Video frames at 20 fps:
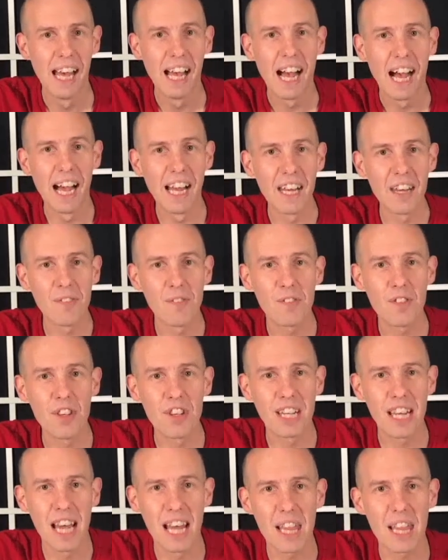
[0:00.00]
And if you
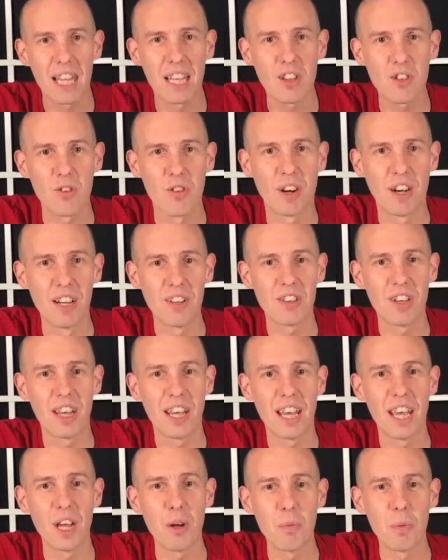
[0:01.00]
get things right,
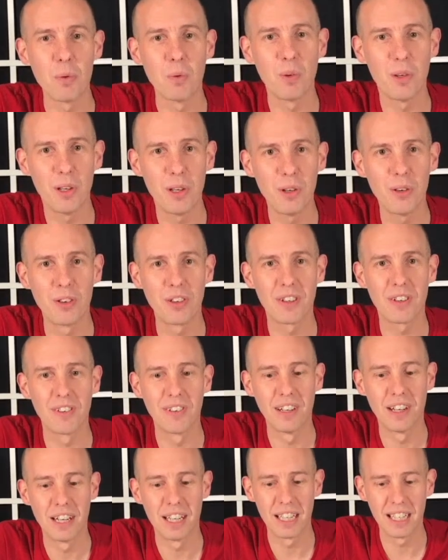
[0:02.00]
it will look
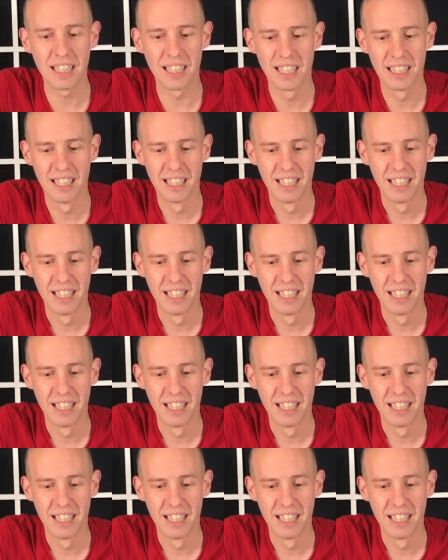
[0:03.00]
like